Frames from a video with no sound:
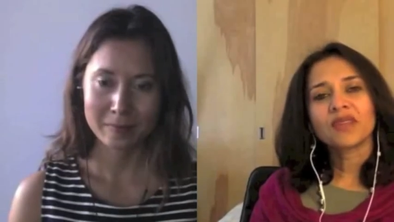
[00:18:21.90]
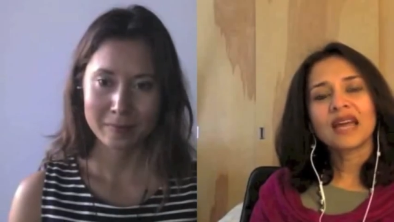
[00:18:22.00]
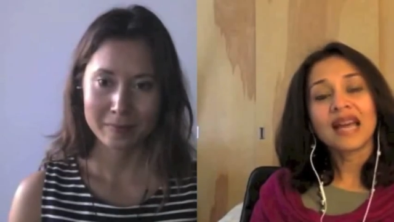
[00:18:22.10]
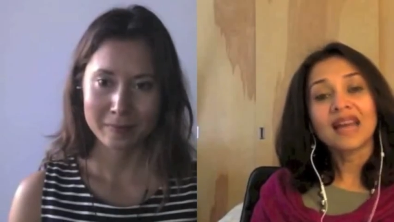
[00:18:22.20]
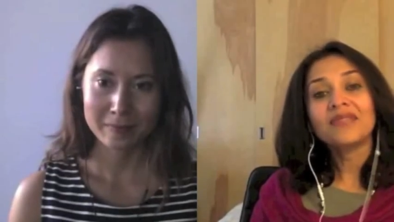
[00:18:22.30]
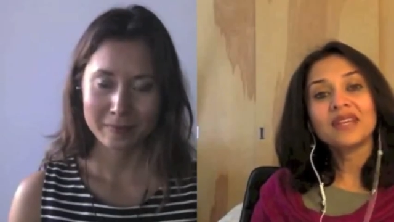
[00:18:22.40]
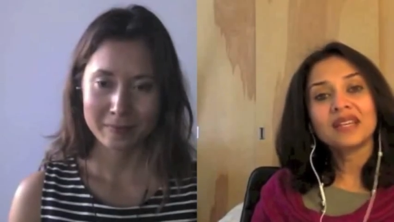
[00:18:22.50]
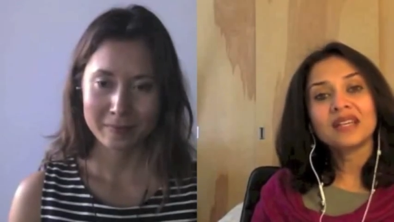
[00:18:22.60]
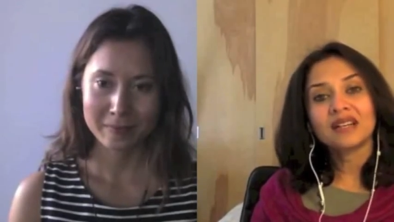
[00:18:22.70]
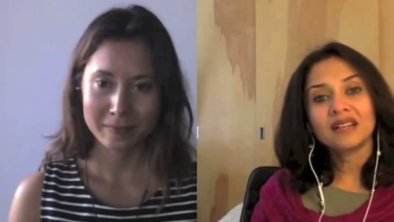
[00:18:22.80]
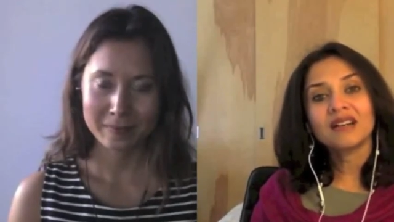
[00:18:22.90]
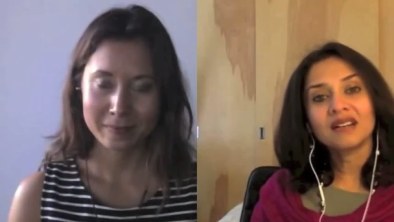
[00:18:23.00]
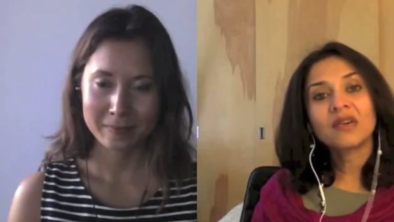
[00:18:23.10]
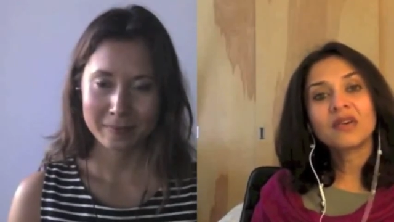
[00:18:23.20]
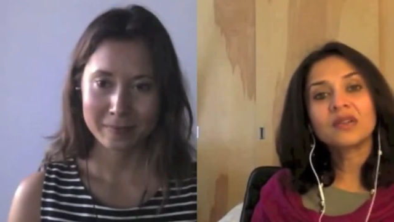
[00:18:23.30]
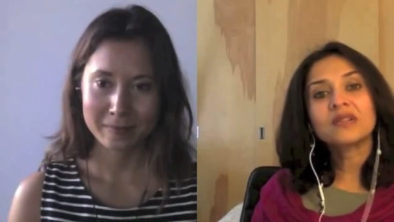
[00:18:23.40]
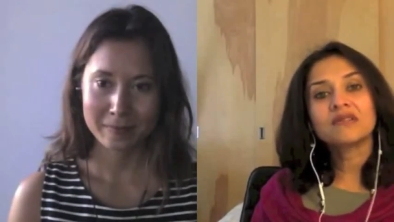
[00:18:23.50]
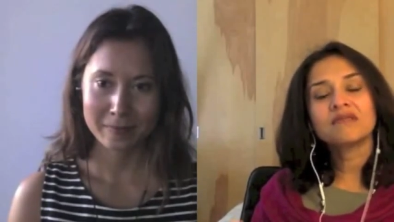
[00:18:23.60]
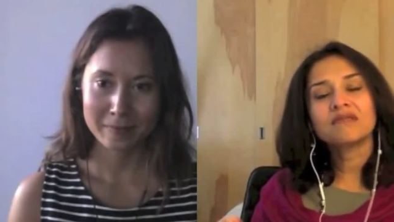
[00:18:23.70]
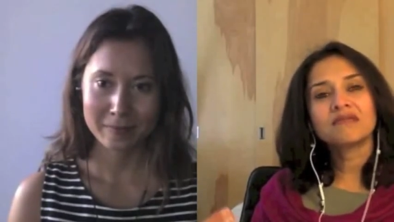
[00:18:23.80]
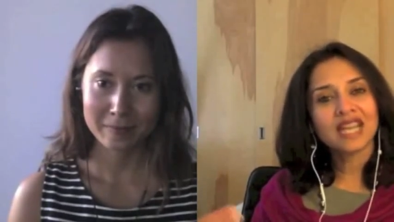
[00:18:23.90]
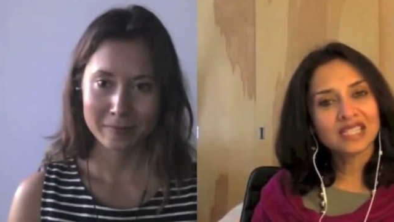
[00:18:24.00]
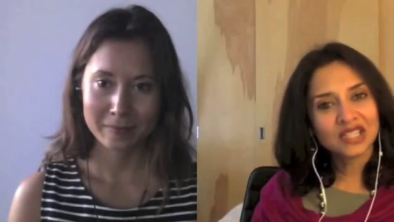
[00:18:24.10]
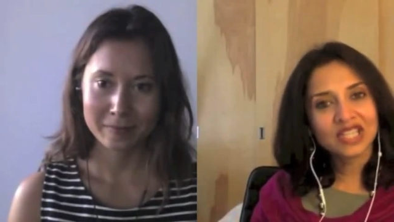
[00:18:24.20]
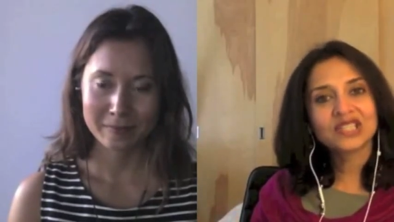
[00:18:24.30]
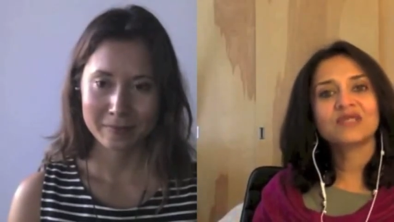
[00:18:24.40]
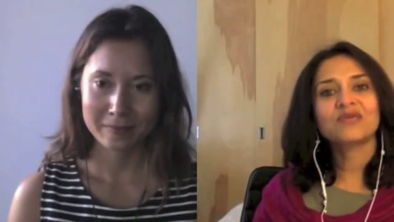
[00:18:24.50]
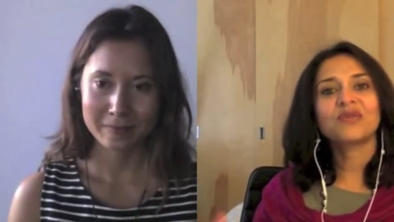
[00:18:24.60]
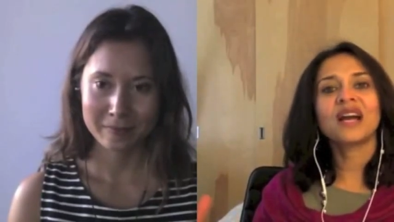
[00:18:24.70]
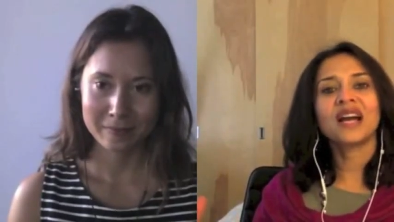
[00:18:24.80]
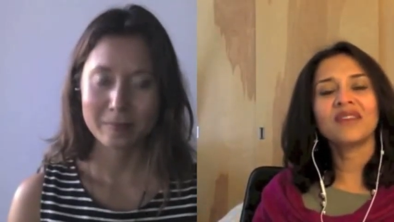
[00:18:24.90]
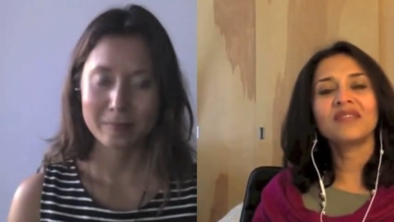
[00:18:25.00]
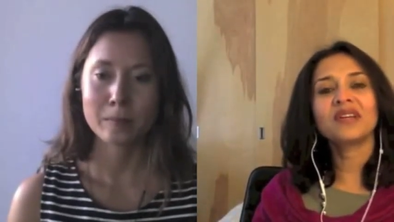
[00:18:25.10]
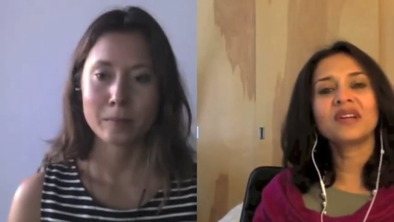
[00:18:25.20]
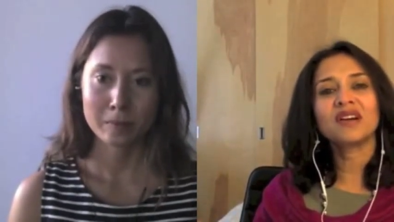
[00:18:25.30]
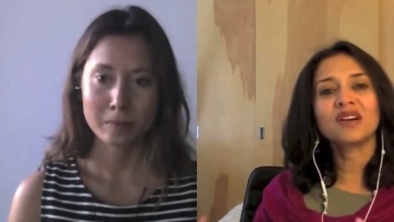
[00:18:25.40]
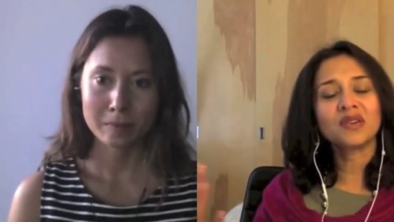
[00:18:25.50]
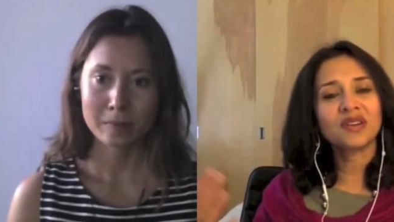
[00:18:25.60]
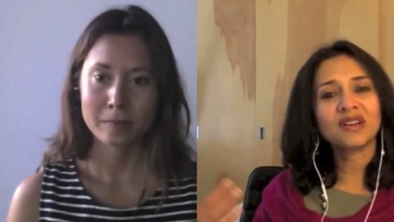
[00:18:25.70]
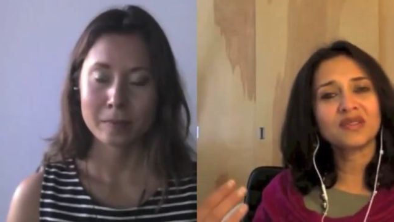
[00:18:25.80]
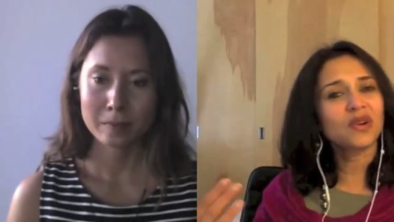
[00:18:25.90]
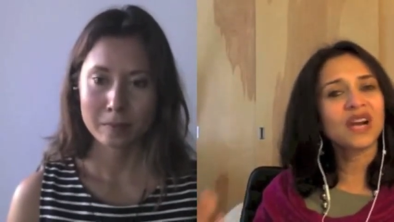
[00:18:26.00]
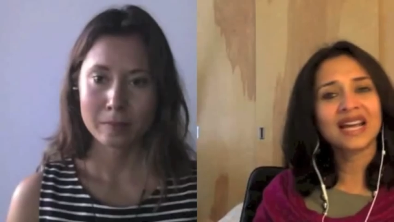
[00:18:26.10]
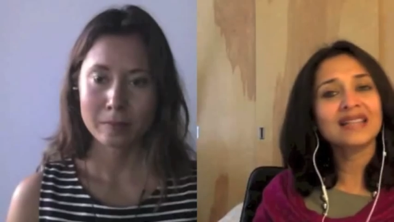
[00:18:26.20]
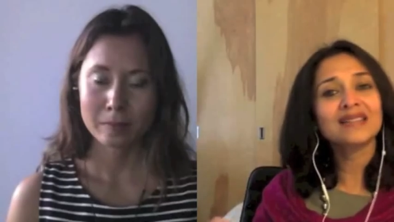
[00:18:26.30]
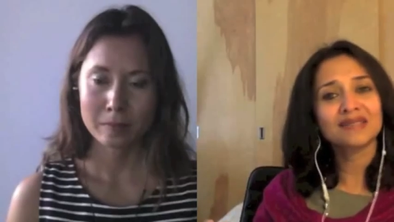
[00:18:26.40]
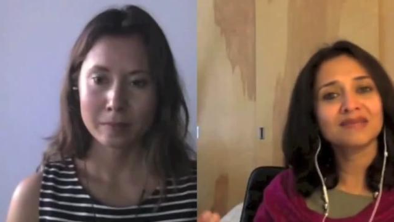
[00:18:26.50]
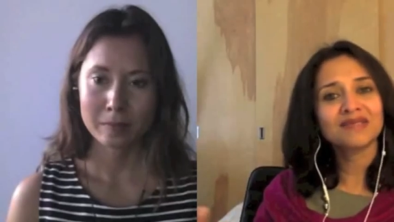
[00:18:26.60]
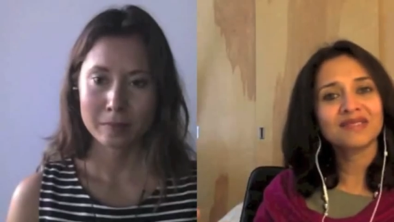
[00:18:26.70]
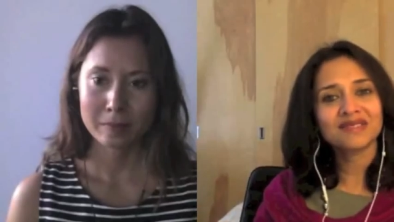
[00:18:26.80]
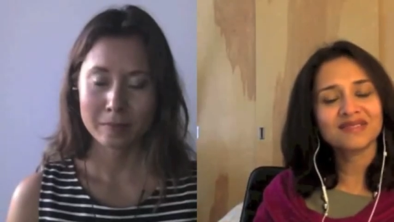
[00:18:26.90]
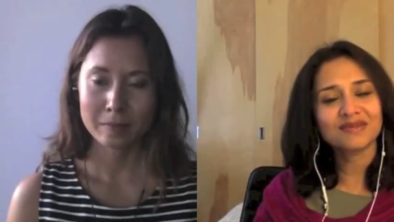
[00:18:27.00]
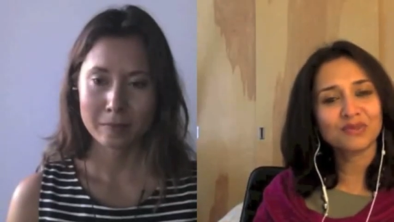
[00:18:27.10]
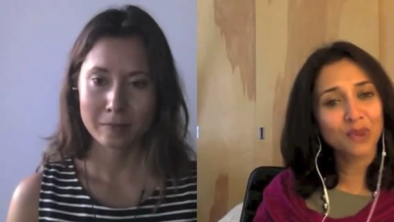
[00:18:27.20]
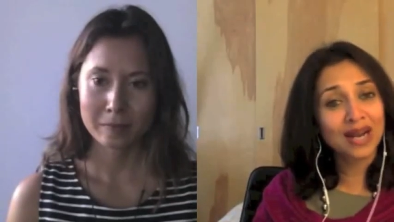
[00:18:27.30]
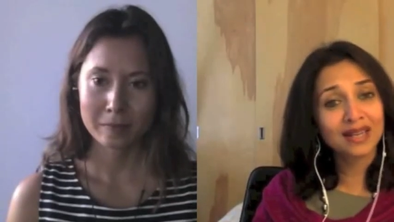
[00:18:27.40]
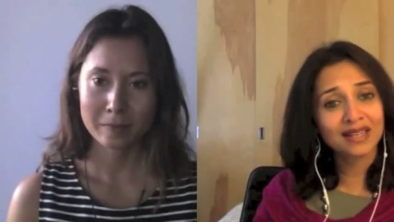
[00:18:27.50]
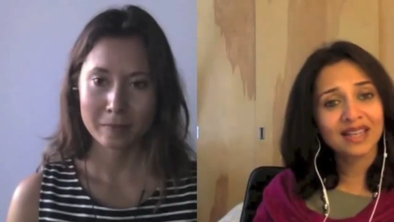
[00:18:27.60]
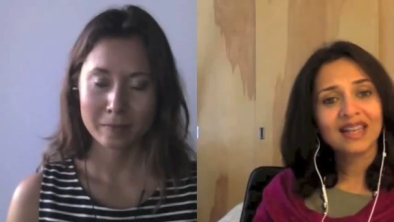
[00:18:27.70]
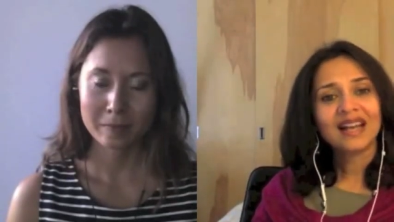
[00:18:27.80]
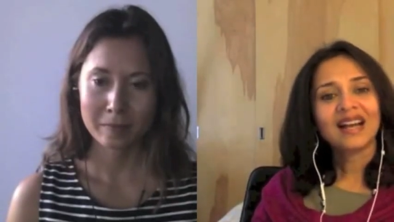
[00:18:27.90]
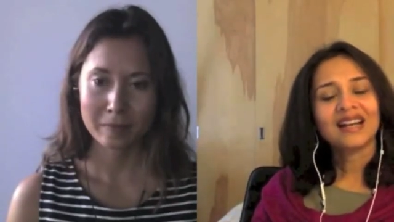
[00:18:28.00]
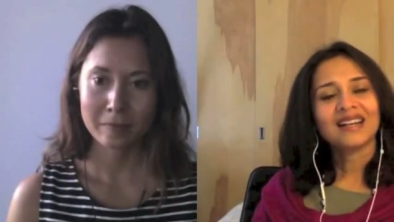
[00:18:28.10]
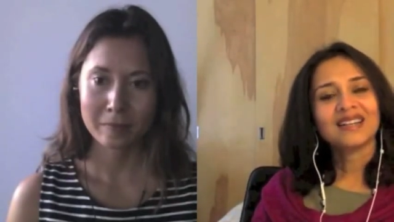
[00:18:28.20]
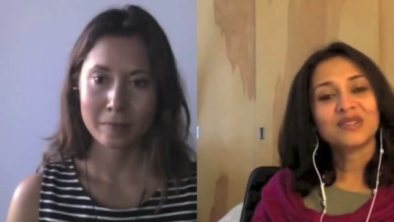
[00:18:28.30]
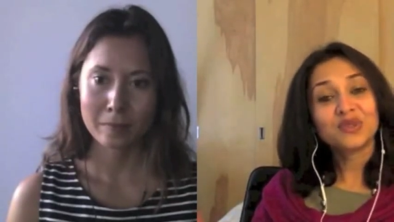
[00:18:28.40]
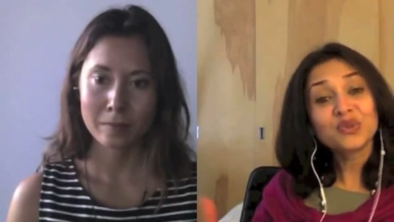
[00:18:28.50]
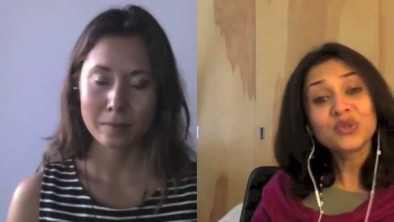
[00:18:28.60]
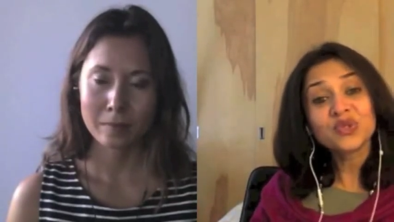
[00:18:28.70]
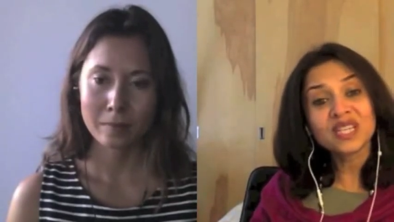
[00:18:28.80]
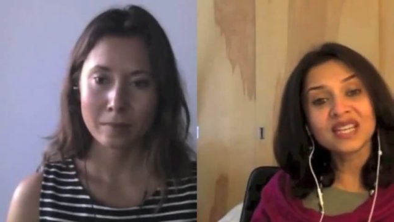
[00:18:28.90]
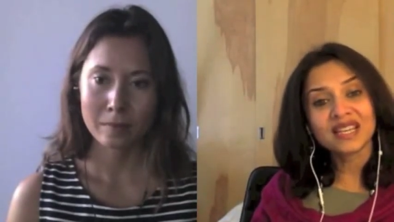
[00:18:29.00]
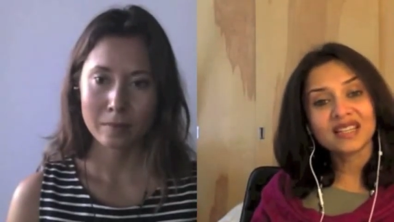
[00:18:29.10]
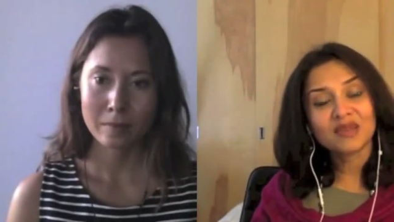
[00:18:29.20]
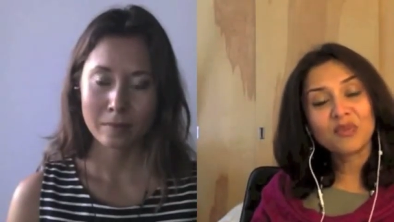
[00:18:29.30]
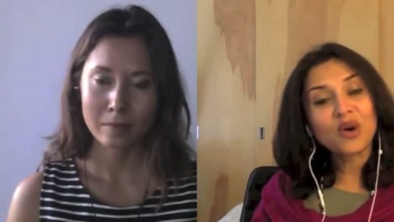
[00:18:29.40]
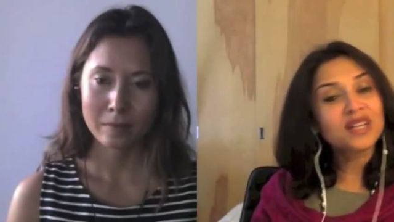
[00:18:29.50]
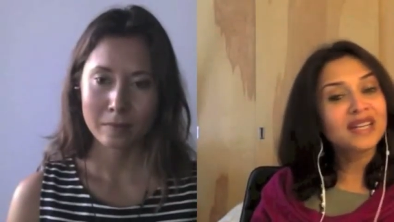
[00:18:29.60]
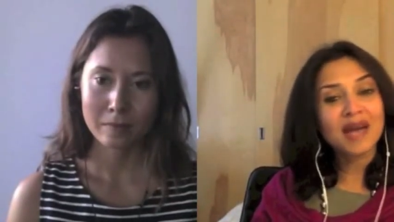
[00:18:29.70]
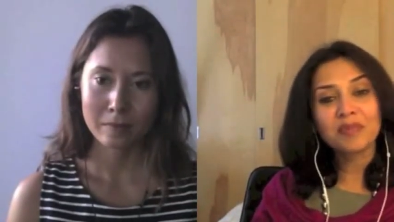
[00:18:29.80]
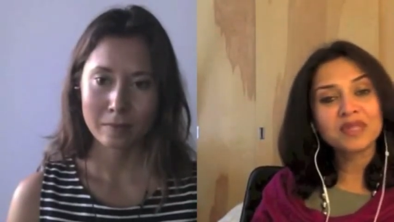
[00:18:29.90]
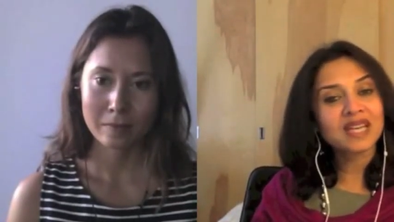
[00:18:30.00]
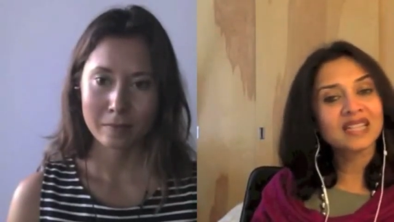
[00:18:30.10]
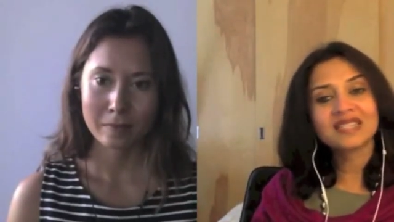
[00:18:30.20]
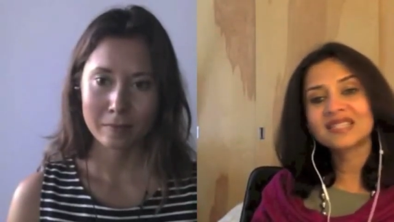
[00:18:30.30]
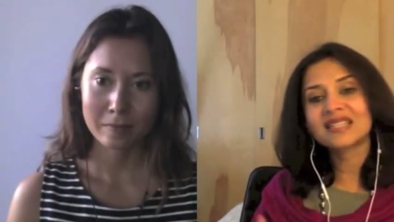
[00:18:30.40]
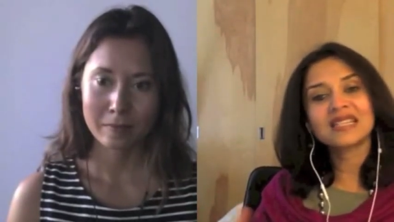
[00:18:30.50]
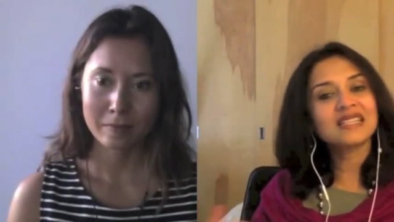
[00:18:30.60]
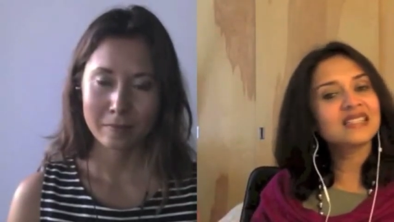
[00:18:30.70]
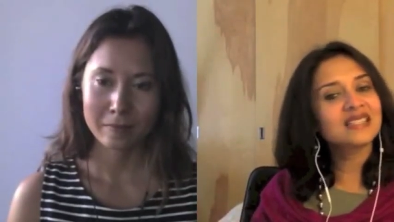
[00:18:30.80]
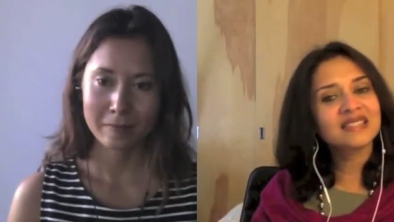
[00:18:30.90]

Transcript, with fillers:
Speaker 1: having a good digestion, for having a, a, your health well, to today, the modern appetite still needs the